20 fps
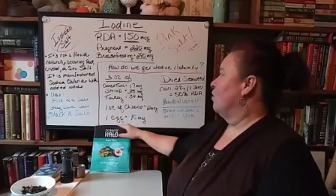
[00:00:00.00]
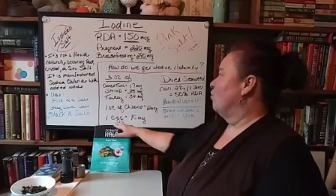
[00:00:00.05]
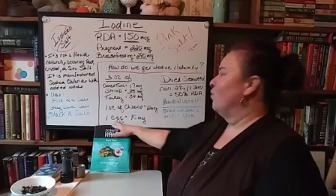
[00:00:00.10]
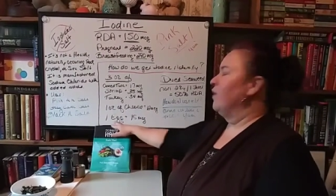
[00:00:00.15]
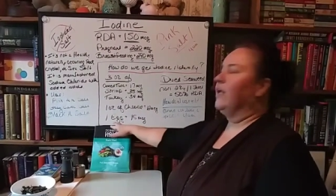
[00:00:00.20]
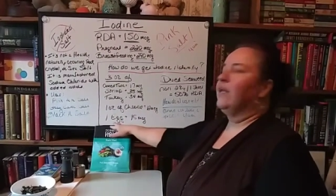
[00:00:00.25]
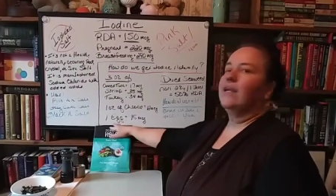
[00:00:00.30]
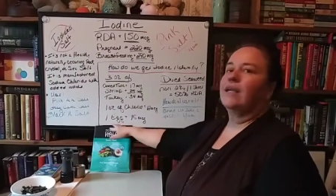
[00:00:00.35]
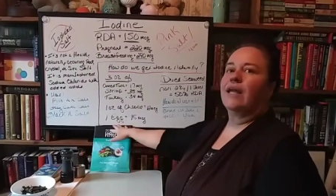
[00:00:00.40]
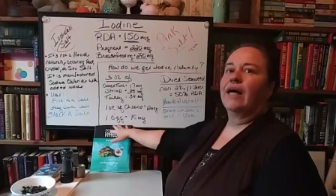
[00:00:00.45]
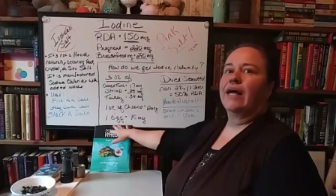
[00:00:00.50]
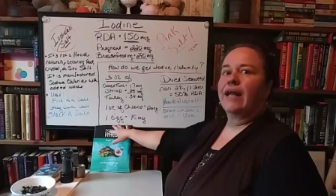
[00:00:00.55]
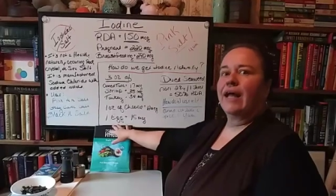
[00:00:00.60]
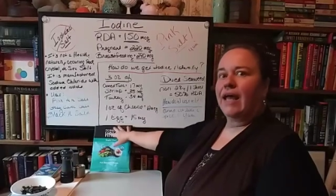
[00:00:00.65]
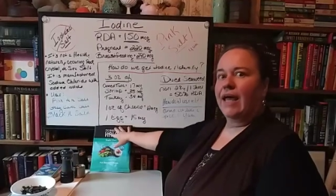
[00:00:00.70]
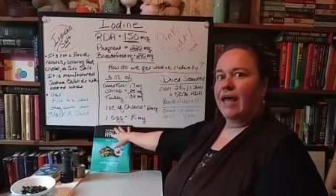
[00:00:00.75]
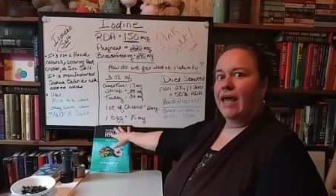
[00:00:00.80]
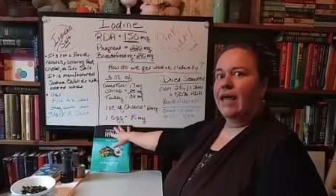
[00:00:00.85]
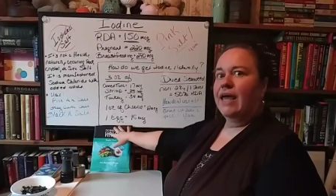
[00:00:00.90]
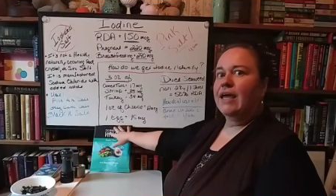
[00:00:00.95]
We eat a lot of
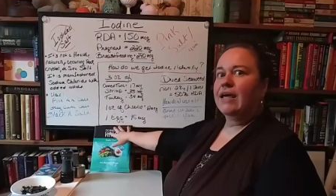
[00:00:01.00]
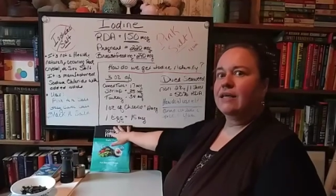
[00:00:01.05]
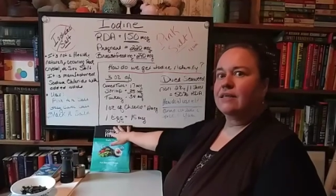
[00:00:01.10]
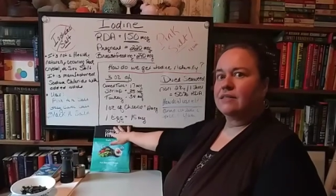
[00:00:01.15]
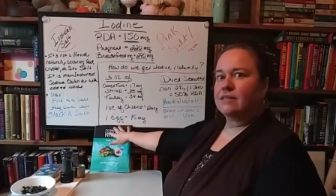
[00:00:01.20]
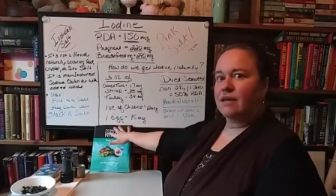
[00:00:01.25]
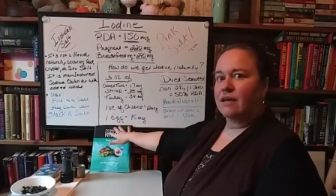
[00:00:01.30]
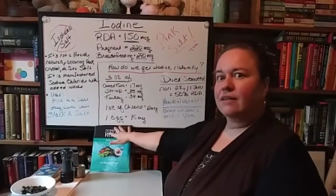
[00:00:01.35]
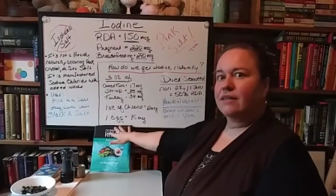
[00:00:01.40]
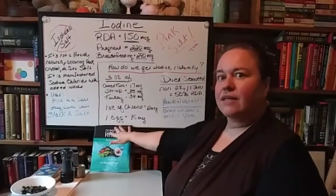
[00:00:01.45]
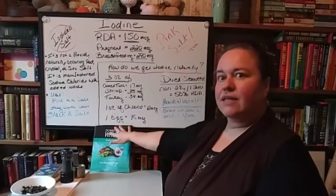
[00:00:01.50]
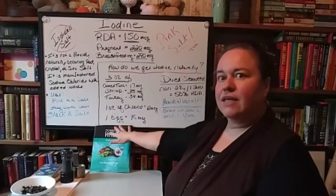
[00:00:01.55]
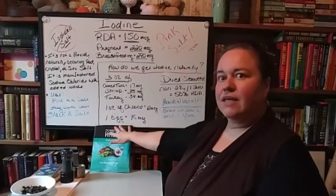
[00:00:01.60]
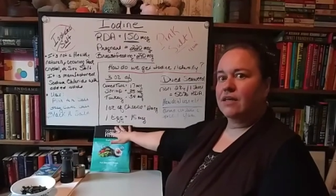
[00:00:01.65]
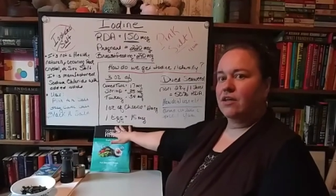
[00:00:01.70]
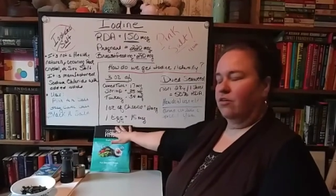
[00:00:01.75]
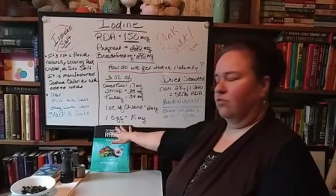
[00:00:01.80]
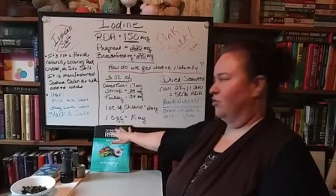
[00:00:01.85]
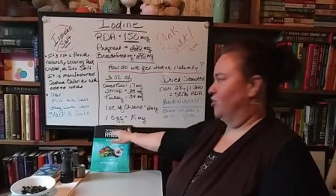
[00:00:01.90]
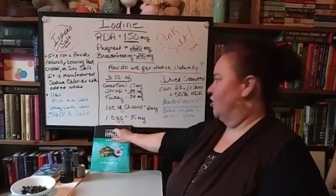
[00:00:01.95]
eggs on the
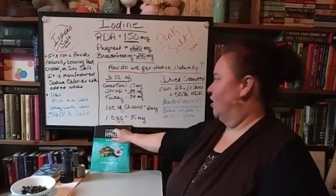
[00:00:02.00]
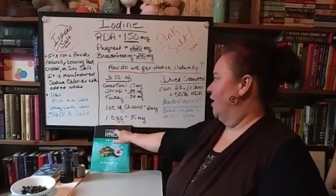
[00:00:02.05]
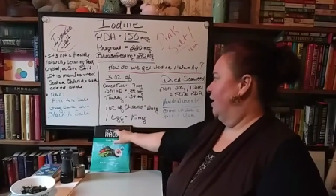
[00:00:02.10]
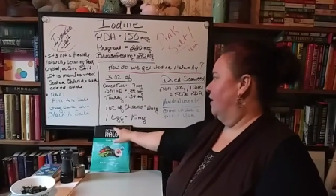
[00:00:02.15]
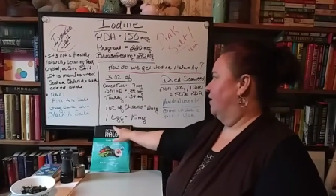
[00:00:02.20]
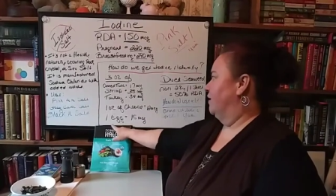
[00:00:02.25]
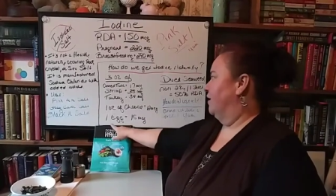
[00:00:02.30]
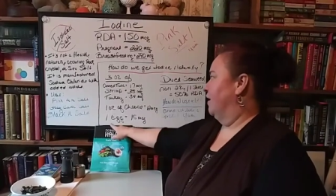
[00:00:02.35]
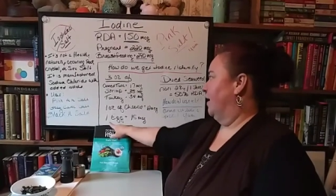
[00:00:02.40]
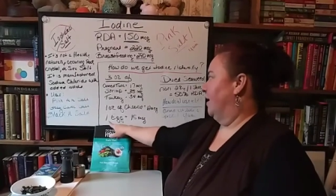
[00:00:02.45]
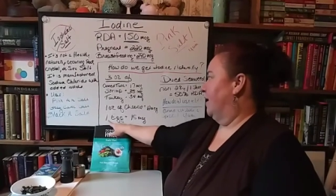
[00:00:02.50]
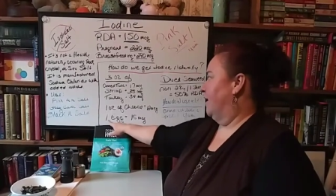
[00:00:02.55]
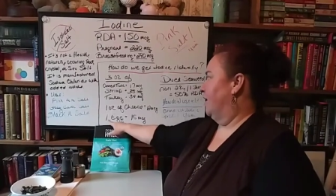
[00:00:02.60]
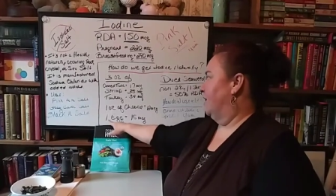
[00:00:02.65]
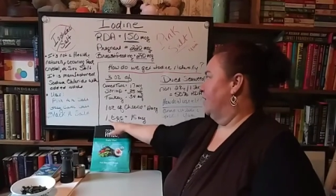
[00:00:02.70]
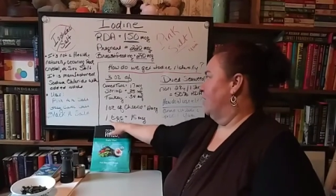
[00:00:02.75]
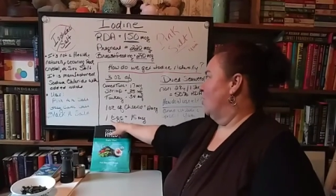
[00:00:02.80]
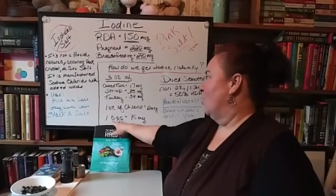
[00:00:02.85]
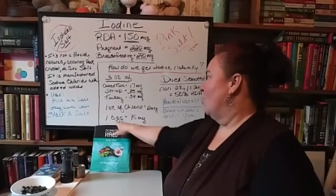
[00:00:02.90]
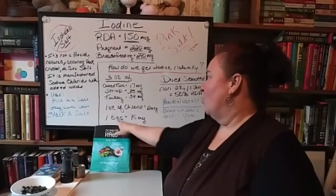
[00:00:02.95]
keto
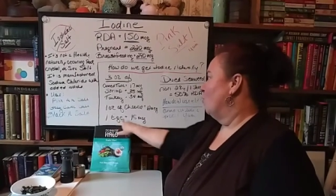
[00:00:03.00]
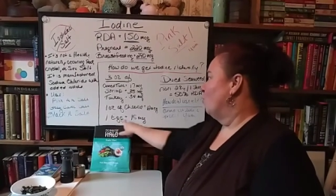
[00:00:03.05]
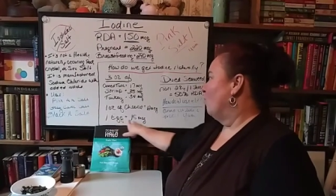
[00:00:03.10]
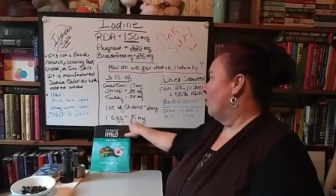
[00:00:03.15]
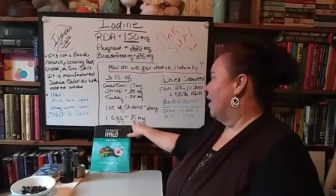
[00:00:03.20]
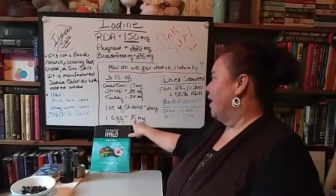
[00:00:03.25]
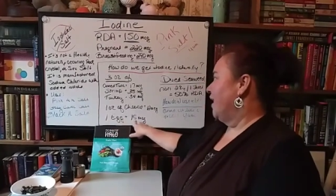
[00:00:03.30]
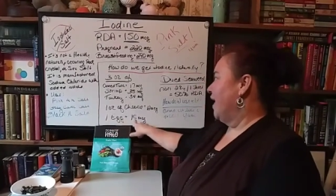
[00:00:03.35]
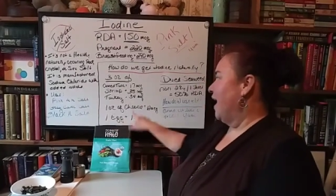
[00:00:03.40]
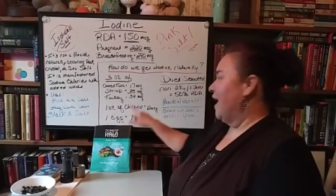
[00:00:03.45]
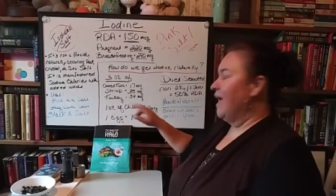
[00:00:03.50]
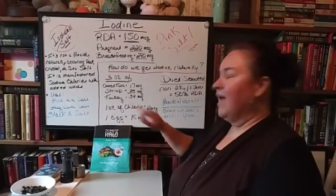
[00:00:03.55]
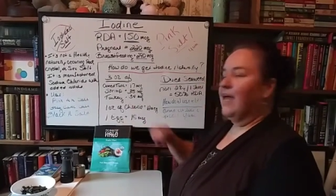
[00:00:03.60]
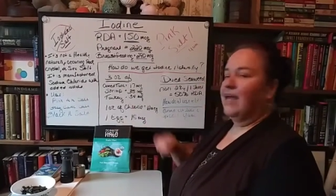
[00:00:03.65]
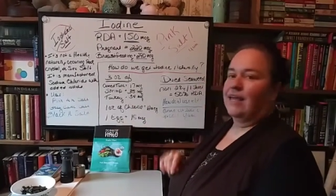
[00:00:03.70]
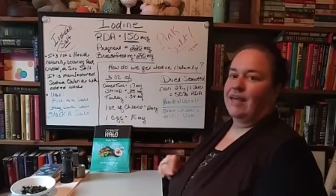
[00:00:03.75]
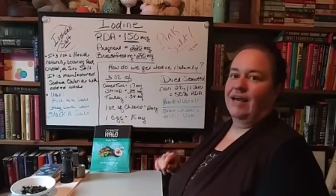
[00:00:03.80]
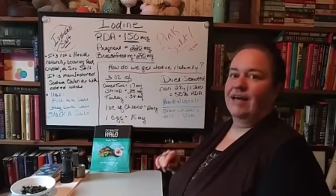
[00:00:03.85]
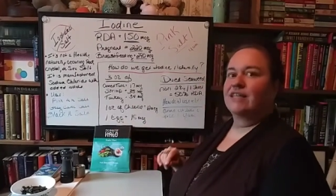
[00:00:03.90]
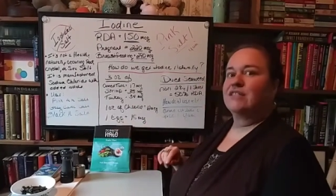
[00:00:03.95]
diet. 1
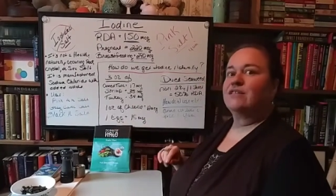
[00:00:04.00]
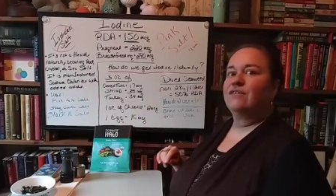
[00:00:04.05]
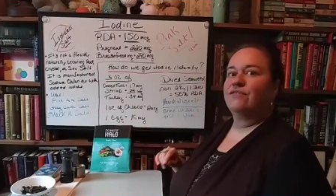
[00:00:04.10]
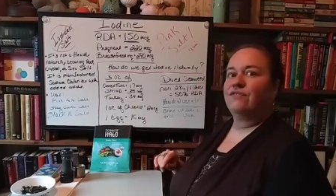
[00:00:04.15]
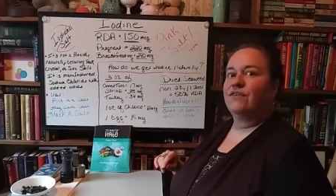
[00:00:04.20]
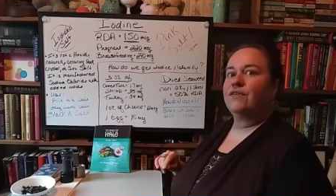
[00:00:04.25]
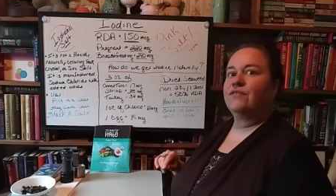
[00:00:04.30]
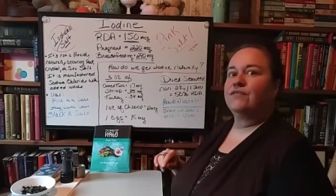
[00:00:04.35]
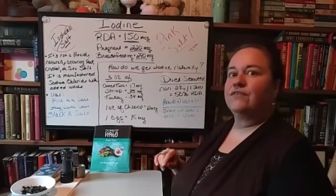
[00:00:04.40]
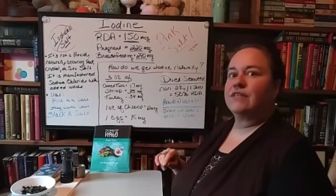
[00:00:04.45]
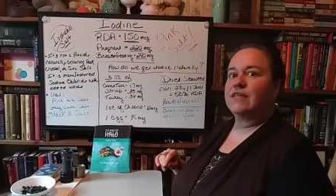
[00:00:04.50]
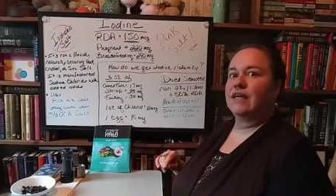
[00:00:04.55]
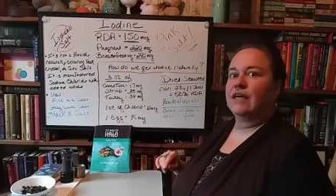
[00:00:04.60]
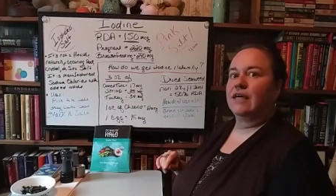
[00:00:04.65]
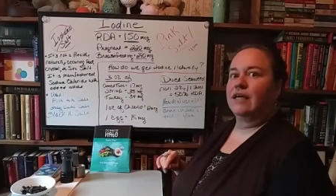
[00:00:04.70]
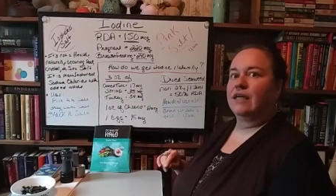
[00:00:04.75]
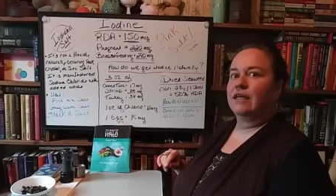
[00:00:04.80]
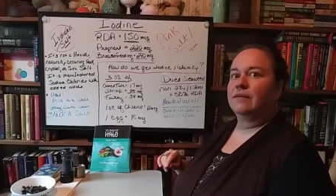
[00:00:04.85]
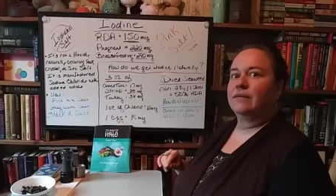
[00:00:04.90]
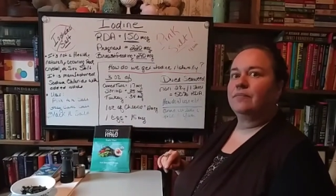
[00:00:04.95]
egg has
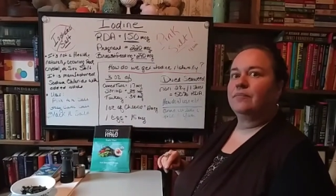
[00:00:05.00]
15.